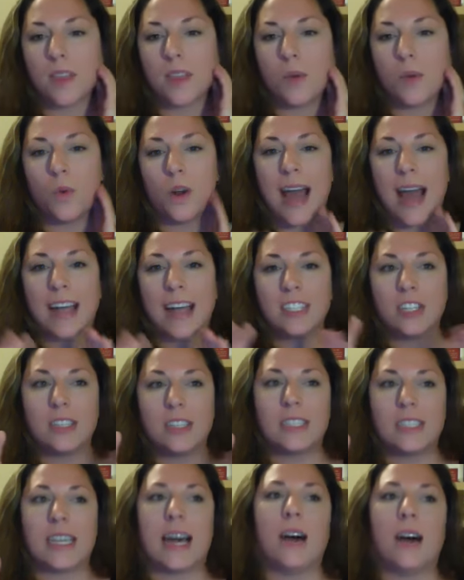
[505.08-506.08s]
we're not
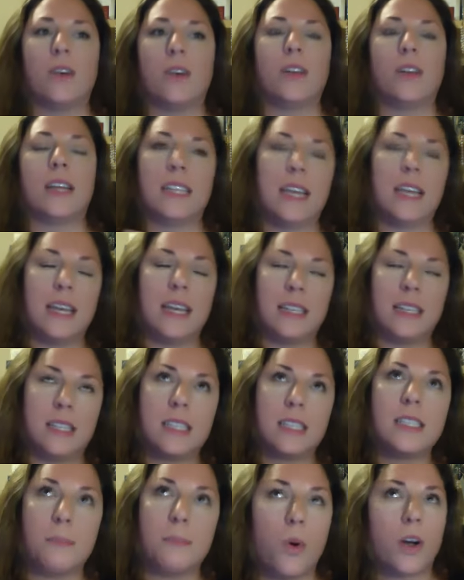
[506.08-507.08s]
just out,
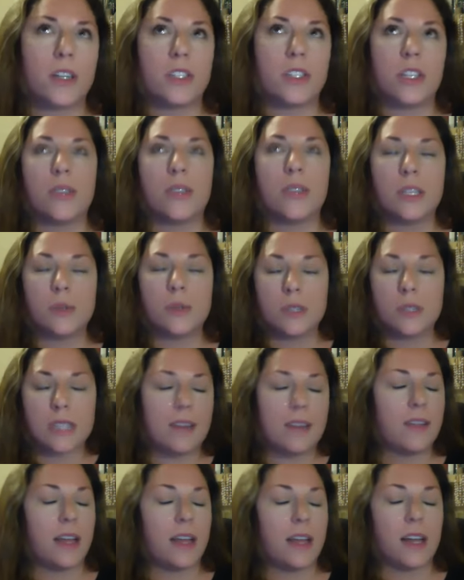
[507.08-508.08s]
this is important too, and
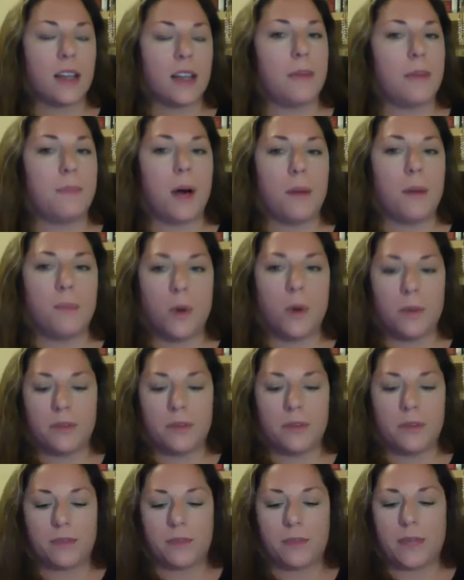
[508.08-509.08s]
this was kind of like a light bulb
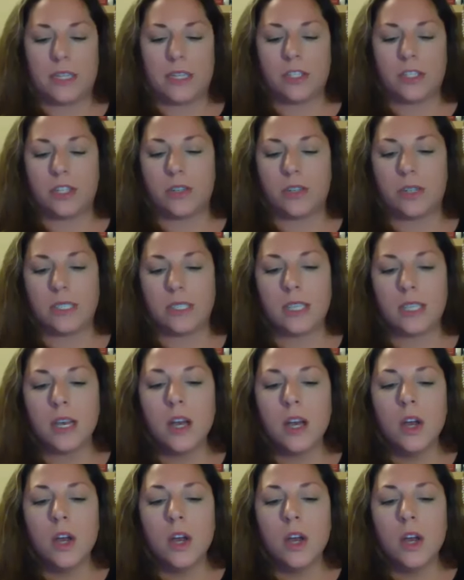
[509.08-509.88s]
moment for me too, is